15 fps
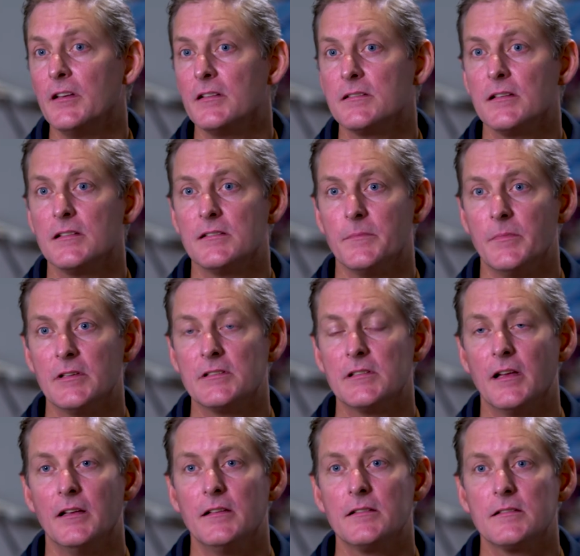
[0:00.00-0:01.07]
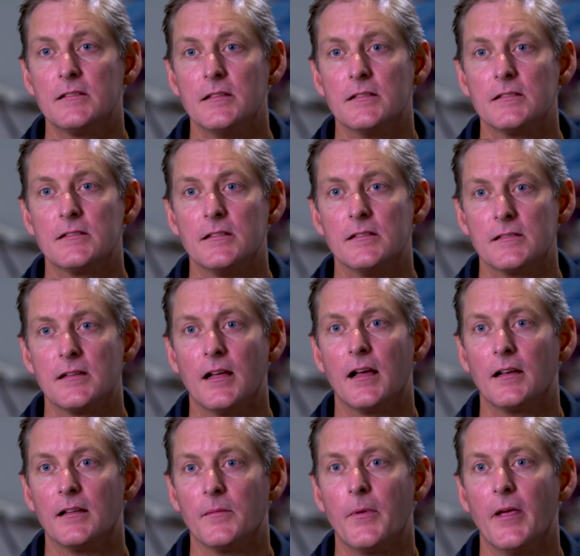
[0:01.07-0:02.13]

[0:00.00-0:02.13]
to 60% since the start of the